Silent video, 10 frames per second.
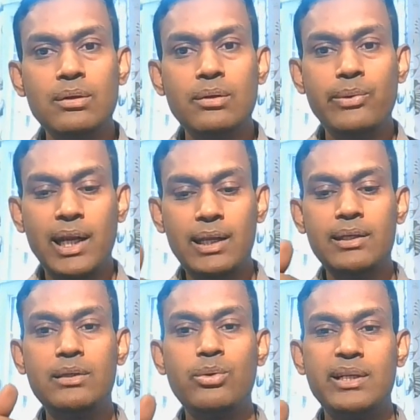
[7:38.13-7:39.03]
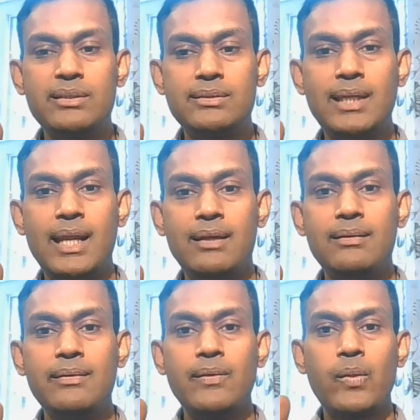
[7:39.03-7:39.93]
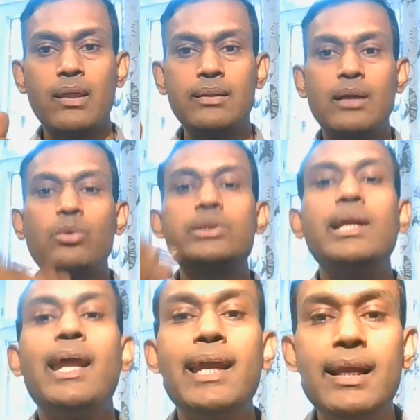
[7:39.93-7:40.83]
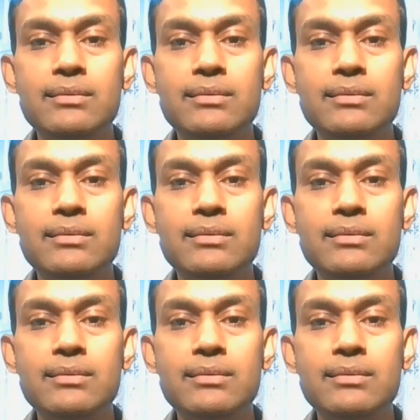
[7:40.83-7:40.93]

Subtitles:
really need to understand the question again.